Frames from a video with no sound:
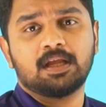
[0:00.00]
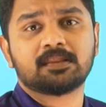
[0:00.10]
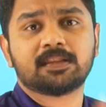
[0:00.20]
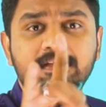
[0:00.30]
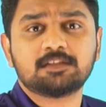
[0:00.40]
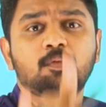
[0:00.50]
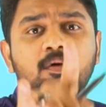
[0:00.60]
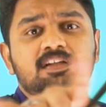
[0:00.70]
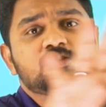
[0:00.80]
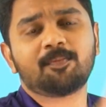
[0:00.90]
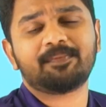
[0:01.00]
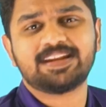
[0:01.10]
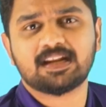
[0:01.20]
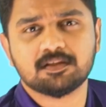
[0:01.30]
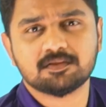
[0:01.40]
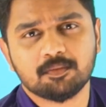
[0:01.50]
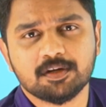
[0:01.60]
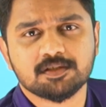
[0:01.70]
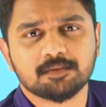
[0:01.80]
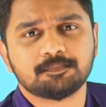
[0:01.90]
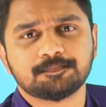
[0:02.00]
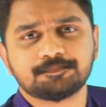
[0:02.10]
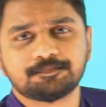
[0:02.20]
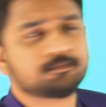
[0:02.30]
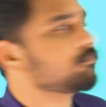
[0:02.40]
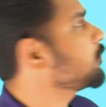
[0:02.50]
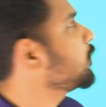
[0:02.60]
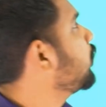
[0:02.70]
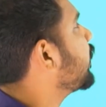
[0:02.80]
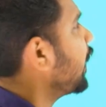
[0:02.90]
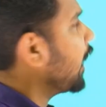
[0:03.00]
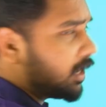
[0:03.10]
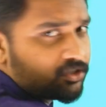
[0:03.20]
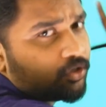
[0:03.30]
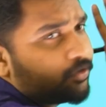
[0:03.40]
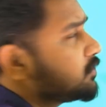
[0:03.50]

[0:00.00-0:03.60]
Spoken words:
That is what is geometrical isomerism. Okay, I will show you